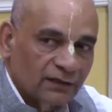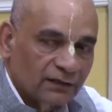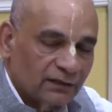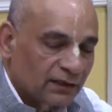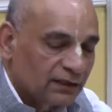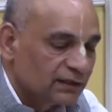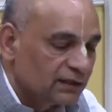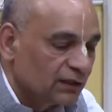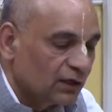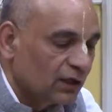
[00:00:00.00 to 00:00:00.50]

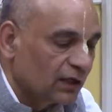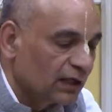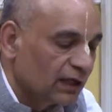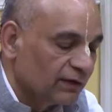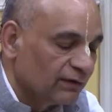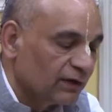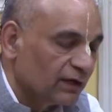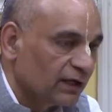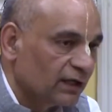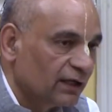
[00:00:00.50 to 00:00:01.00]
This is not
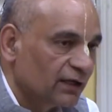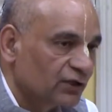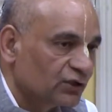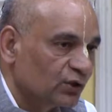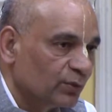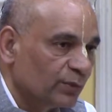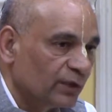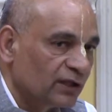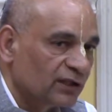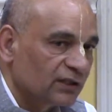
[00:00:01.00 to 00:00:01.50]
given in
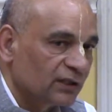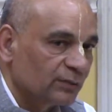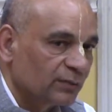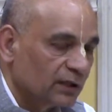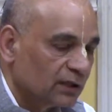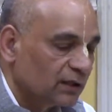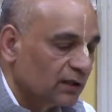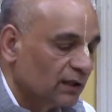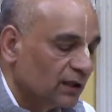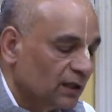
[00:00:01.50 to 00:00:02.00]
Ishopanishad,
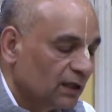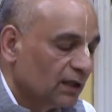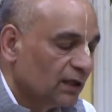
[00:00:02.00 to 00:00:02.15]
but